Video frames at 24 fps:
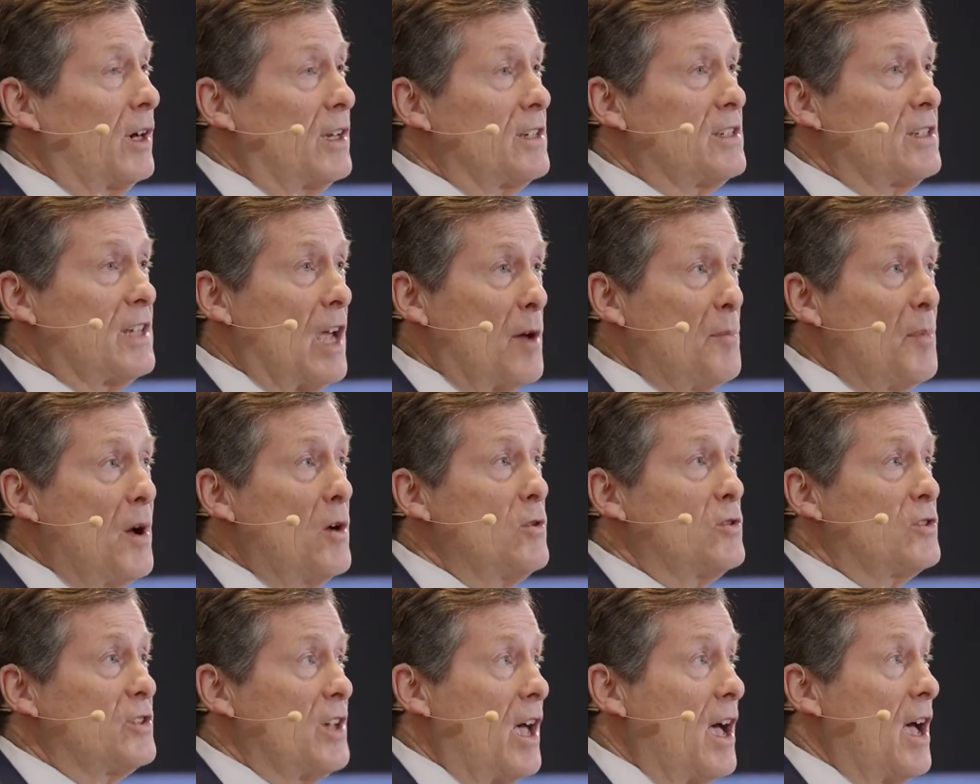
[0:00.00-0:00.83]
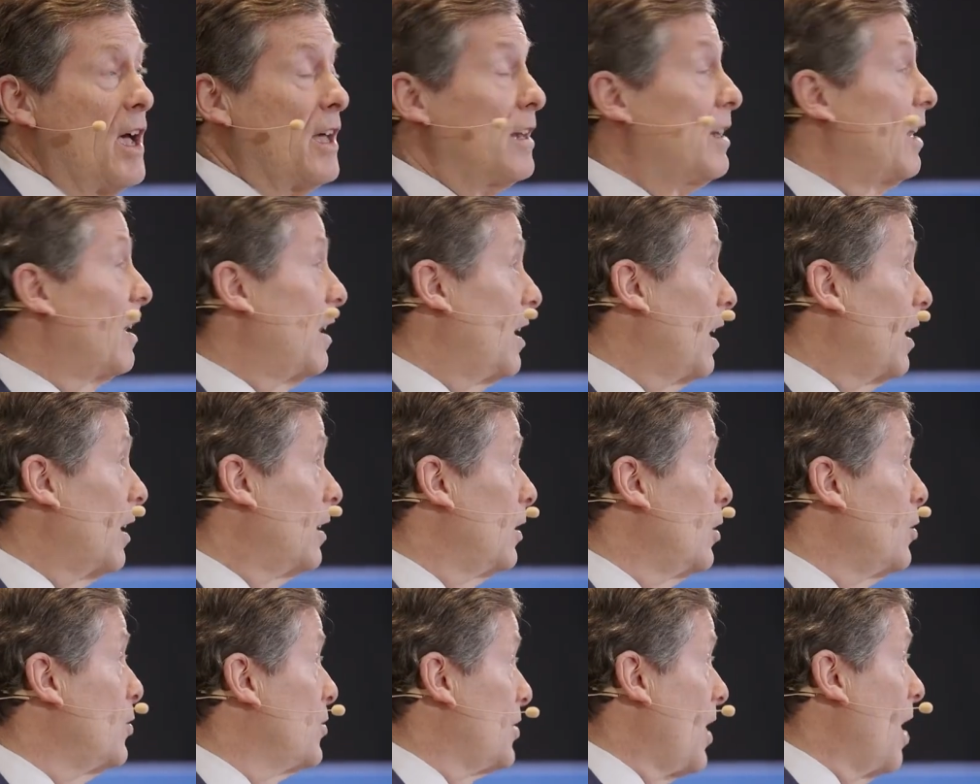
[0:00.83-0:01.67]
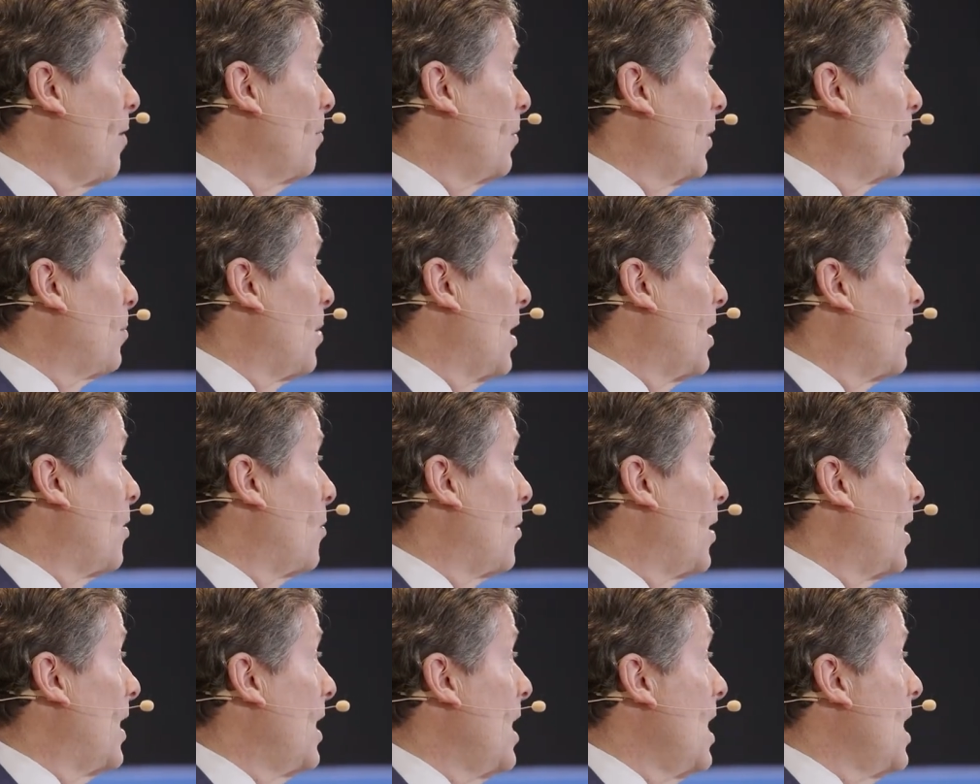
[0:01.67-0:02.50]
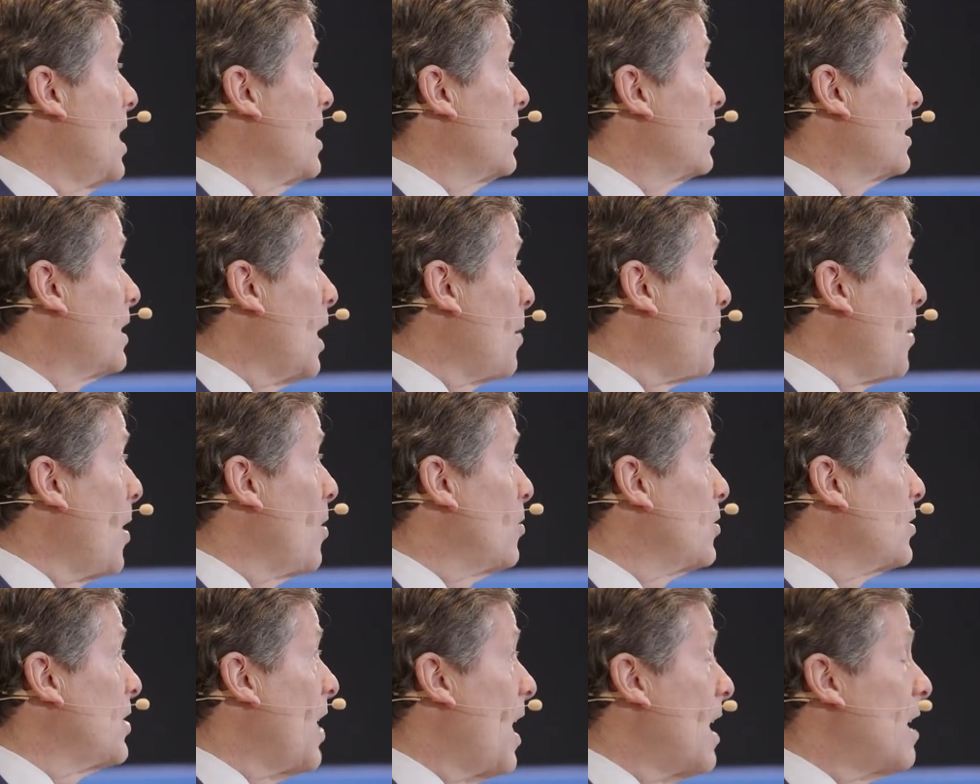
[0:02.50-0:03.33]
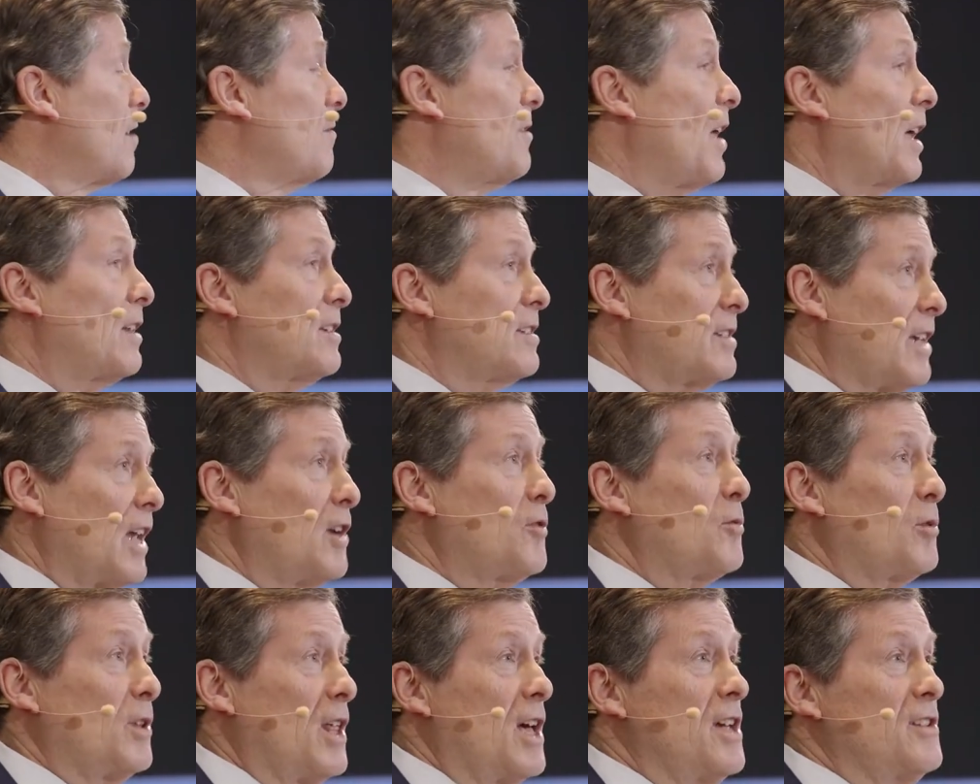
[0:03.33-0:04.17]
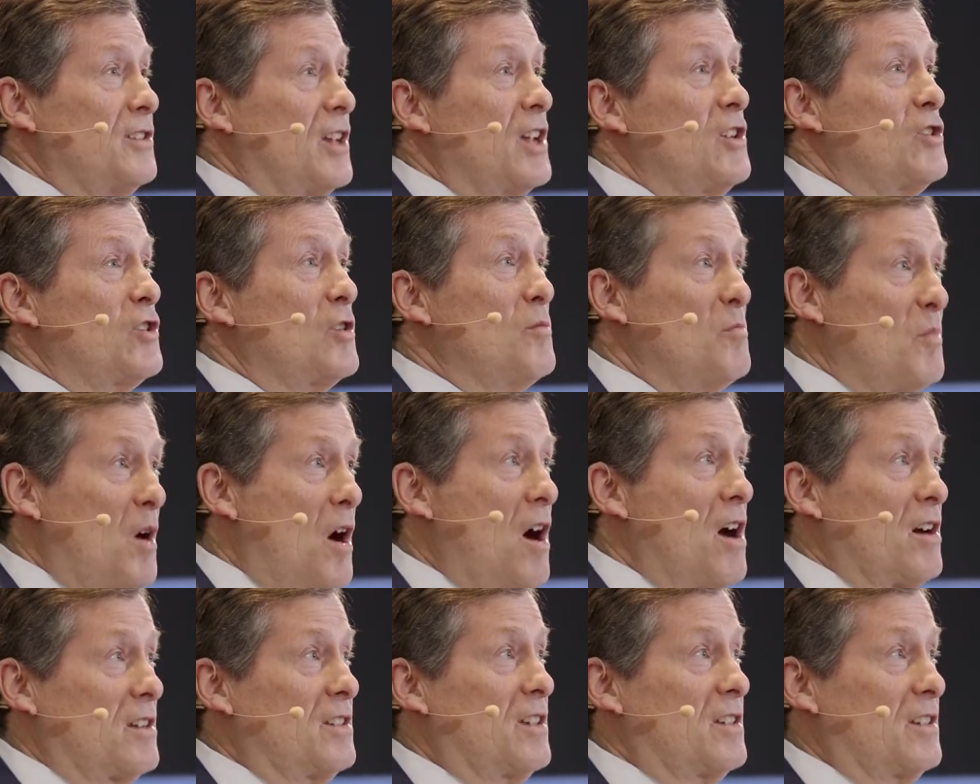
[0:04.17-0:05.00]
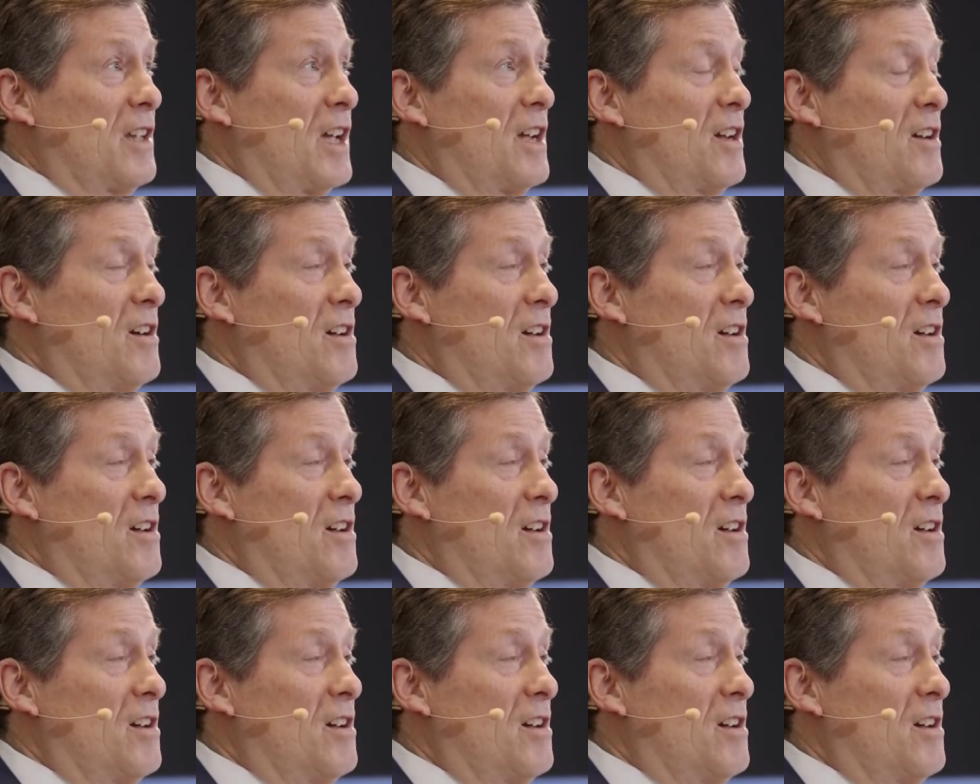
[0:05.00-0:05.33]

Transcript: we're going to step outside, and it includes government, by the way, step outside of that centralization box, as